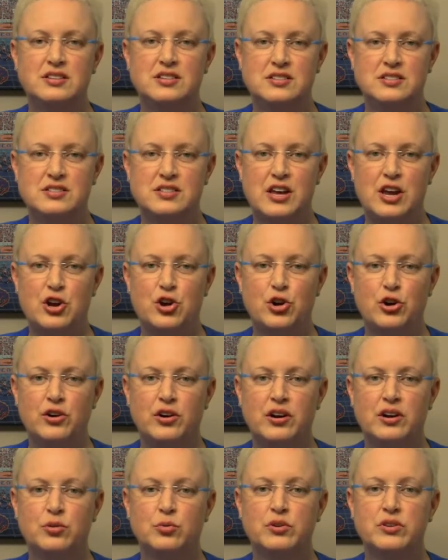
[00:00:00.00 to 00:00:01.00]
to stay
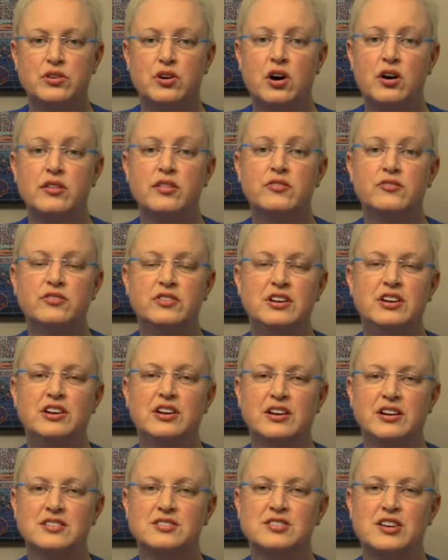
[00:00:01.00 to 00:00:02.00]
current with all of the
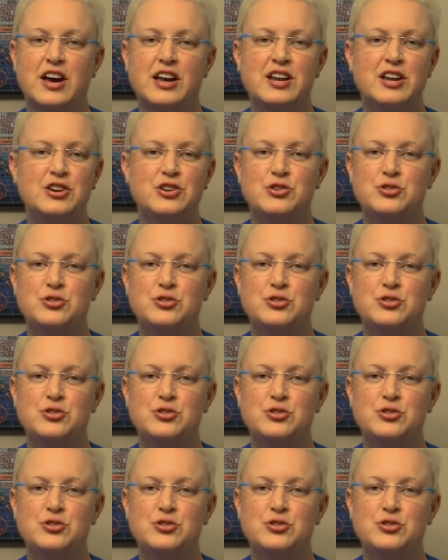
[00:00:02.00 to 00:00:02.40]
exciting